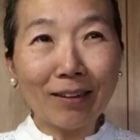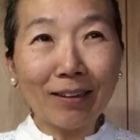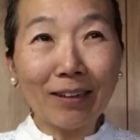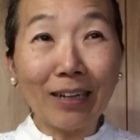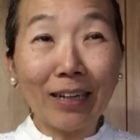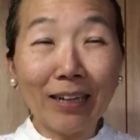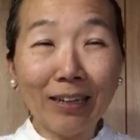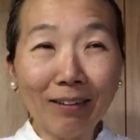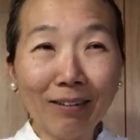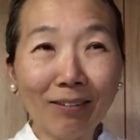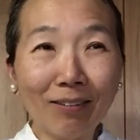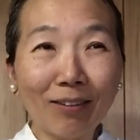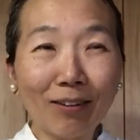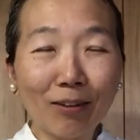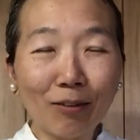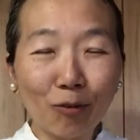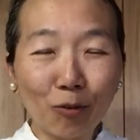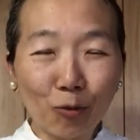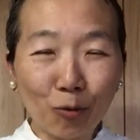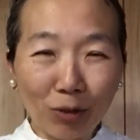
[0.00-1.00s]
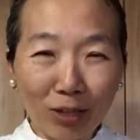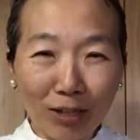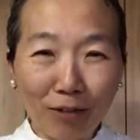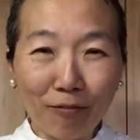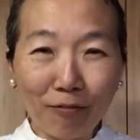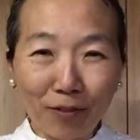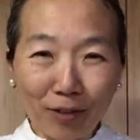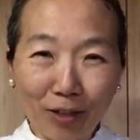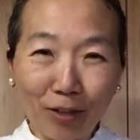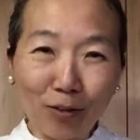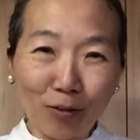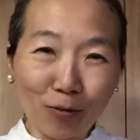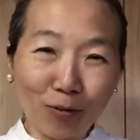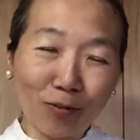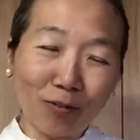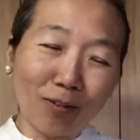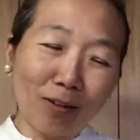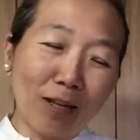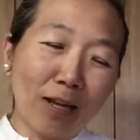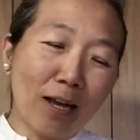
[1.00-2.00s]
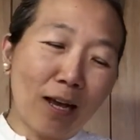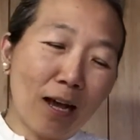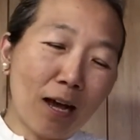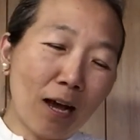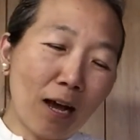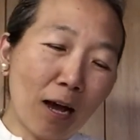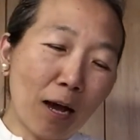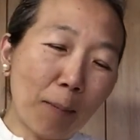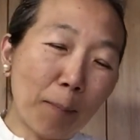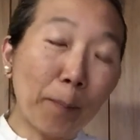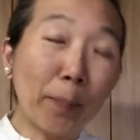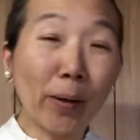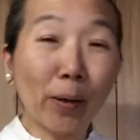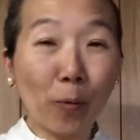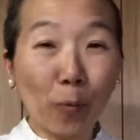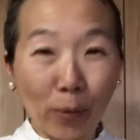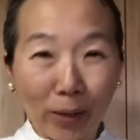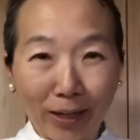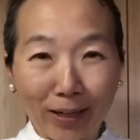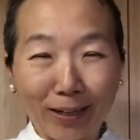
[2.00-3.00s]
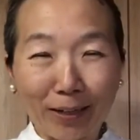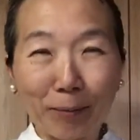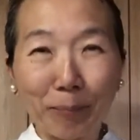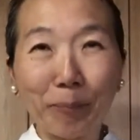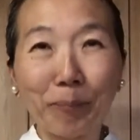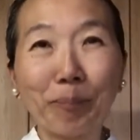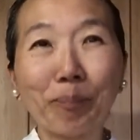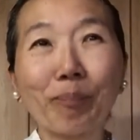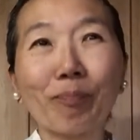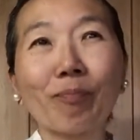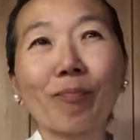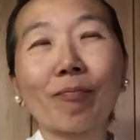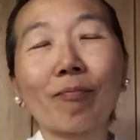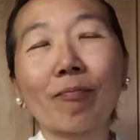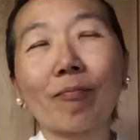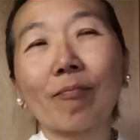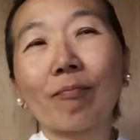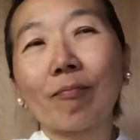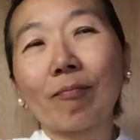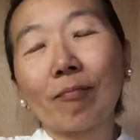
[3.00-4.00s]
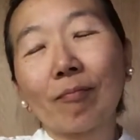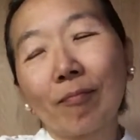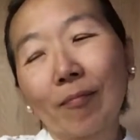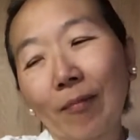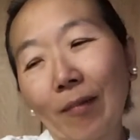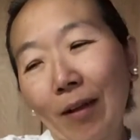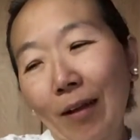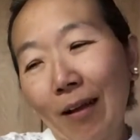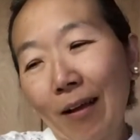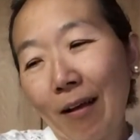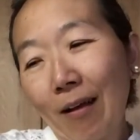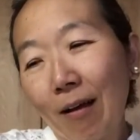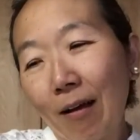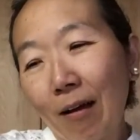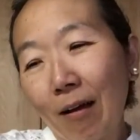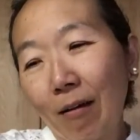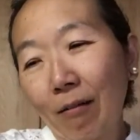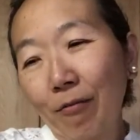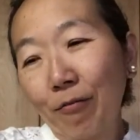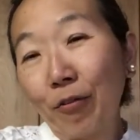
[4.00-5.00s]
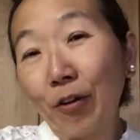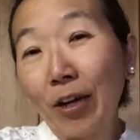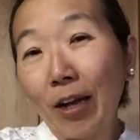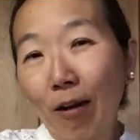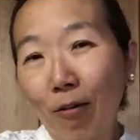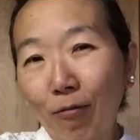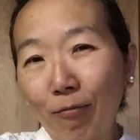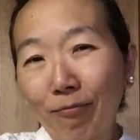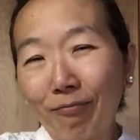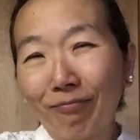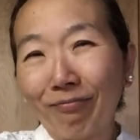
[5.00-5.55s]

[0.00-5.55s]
least 3 videos per week for now.